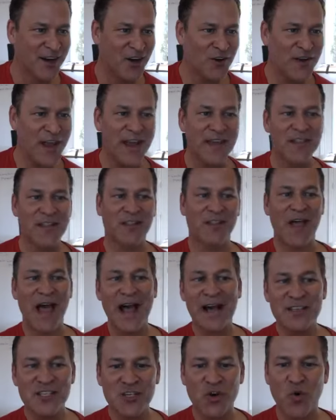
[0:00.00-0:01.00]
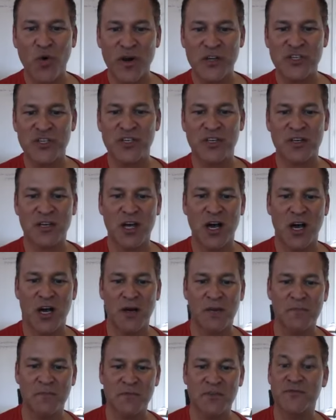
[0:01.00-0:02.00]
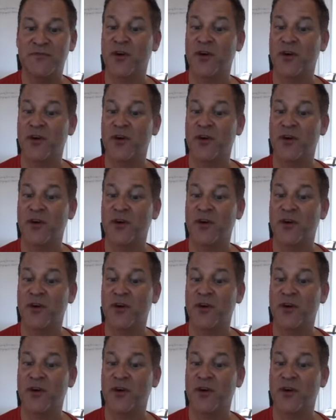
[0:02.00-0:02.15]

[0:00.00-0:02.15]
Okay, and the last question comes